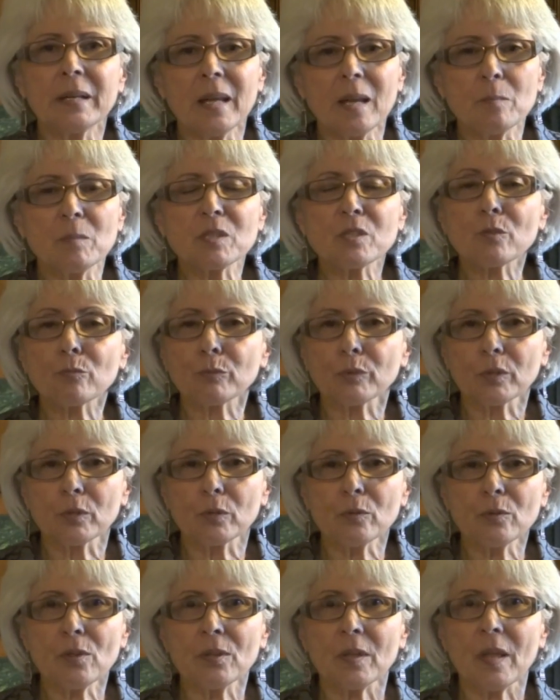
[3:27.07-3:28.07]
name is
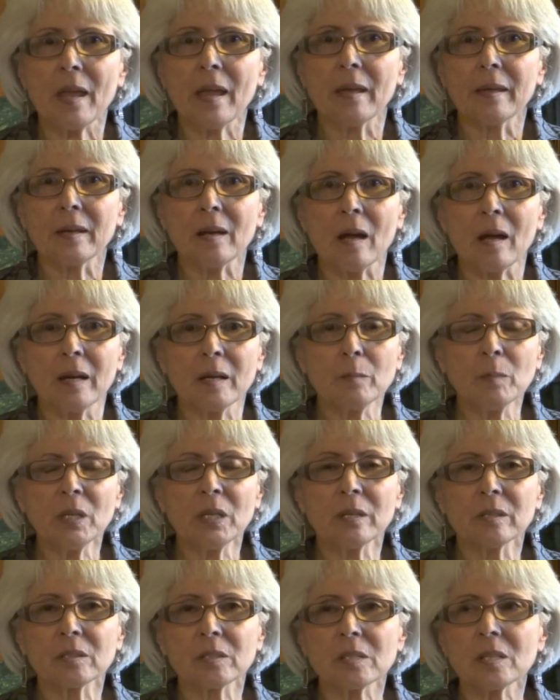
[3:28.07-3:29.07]
Ruth, and I'm
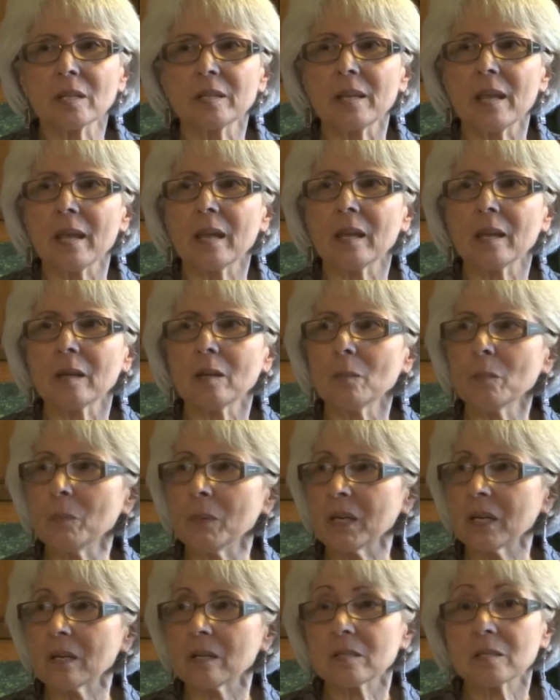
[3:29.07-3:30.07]
here today
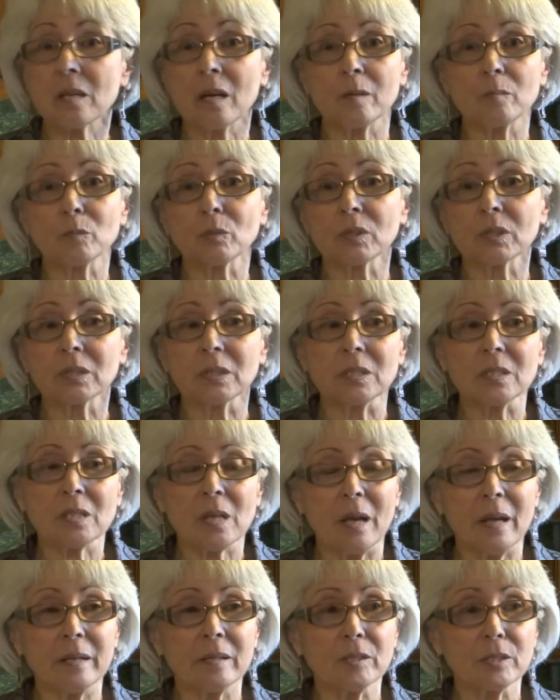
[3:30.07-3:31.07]
because I'm really
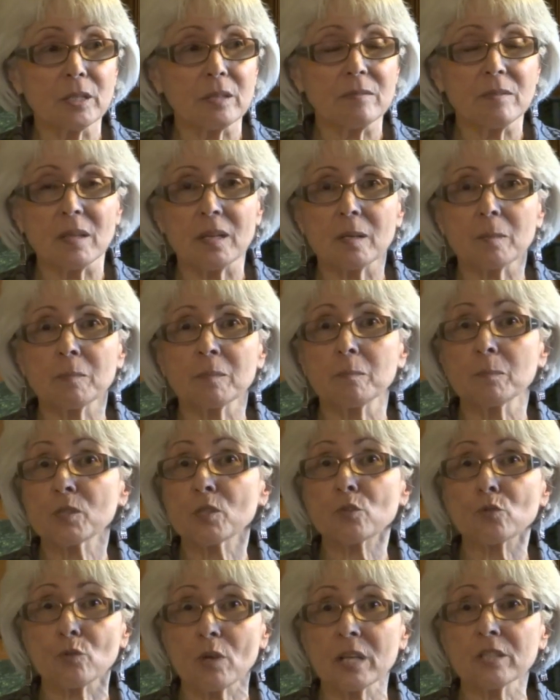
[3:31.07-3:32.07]
tired of the
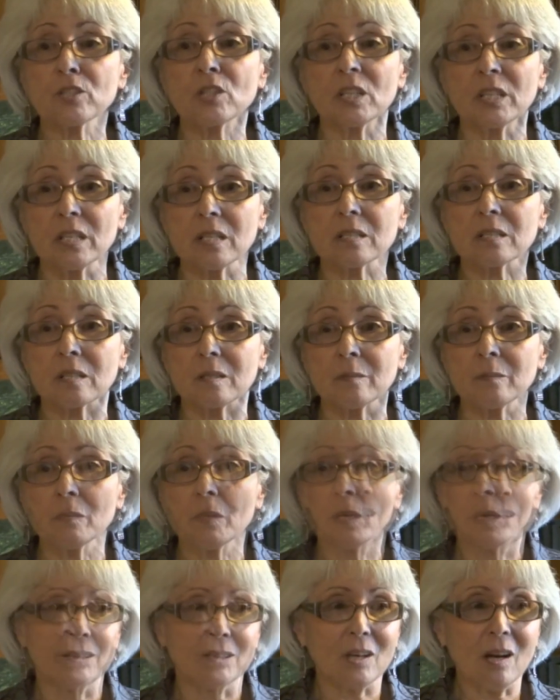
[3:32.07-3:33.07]

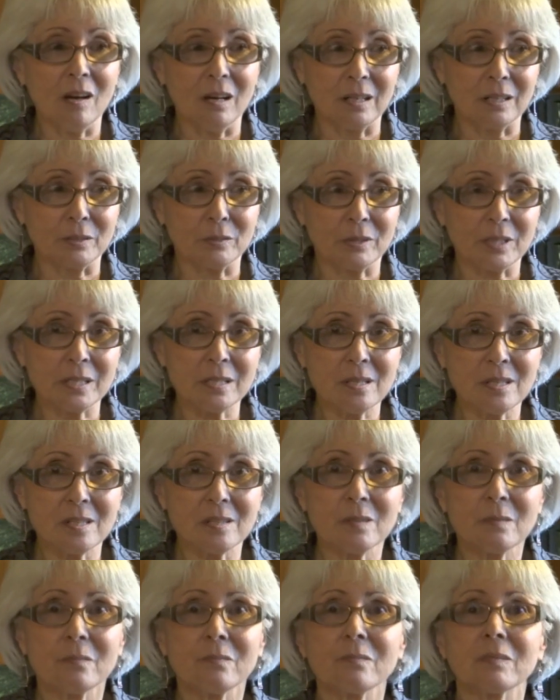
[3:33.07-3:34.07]
obstructionism in
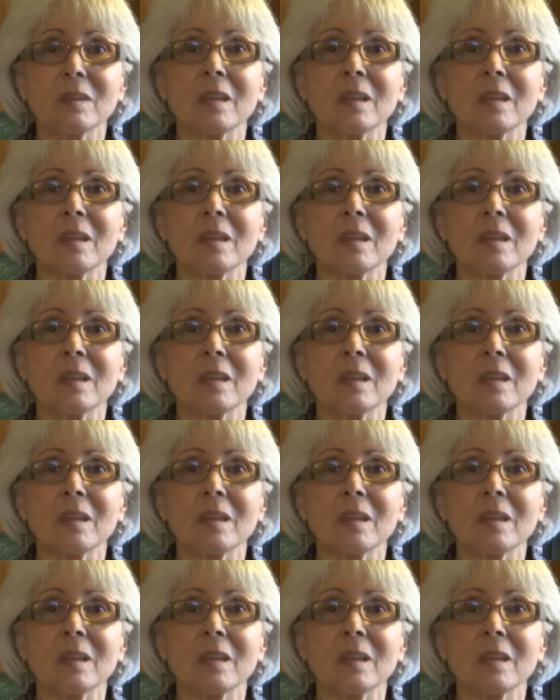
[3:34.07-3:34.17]
Congress,